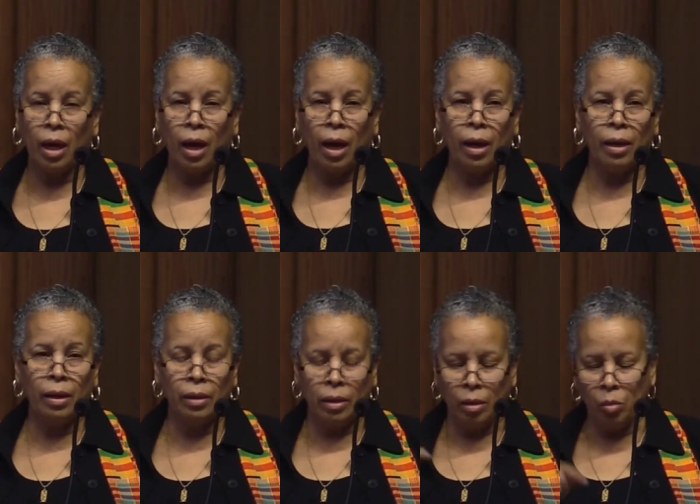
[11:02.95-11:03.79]

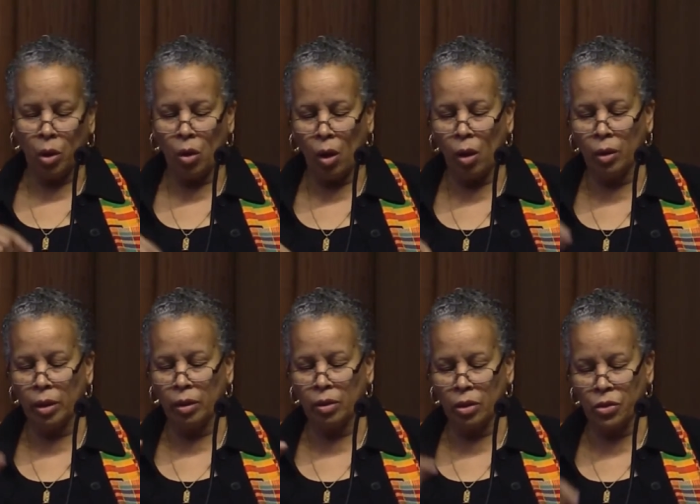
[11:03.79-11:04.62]
I am
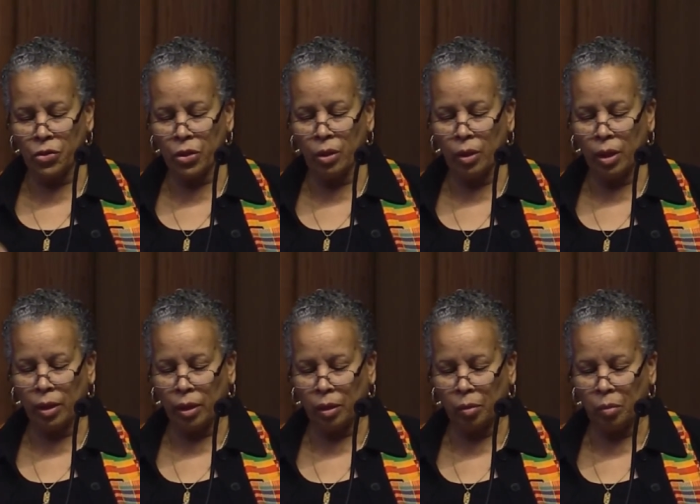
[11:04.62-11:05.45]
calling this
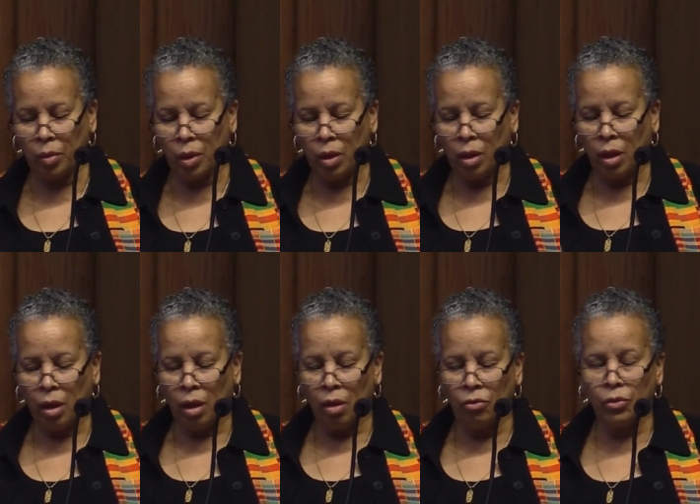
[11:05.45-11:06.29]
claim
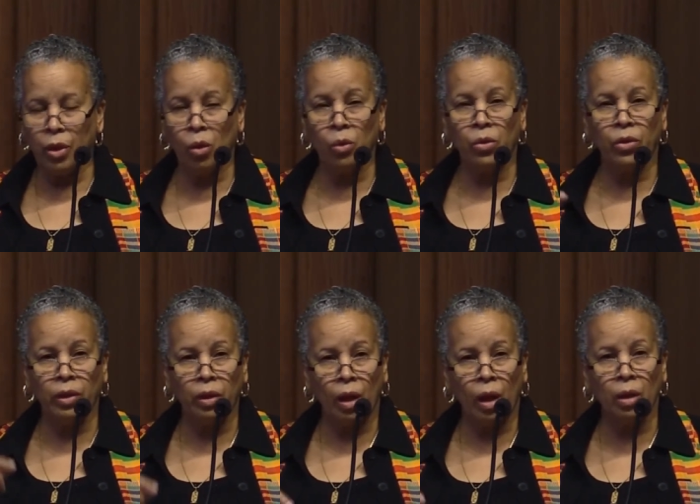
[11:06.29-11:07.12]
of no
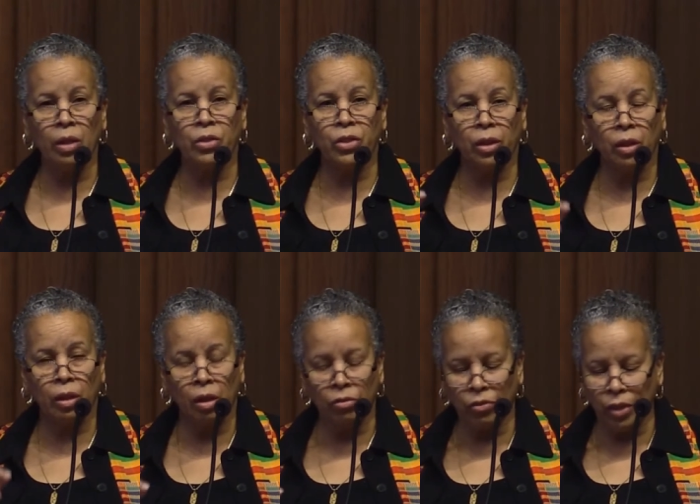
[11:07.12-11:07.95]
theology
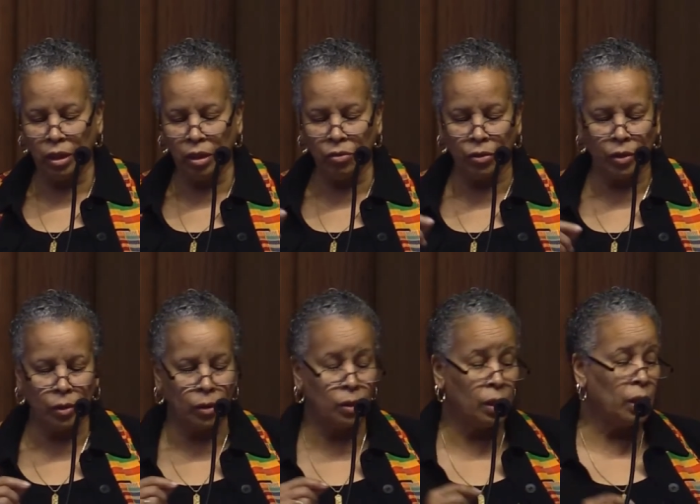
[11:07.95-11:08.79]
of
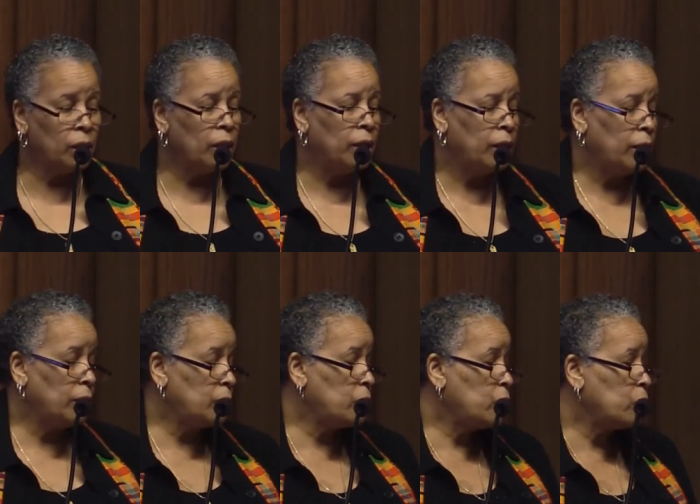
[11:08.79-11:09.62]
evil
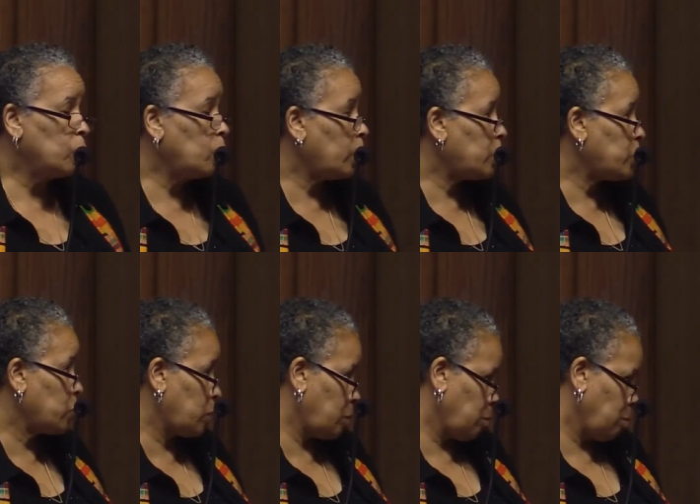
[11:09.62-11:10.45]
and to question.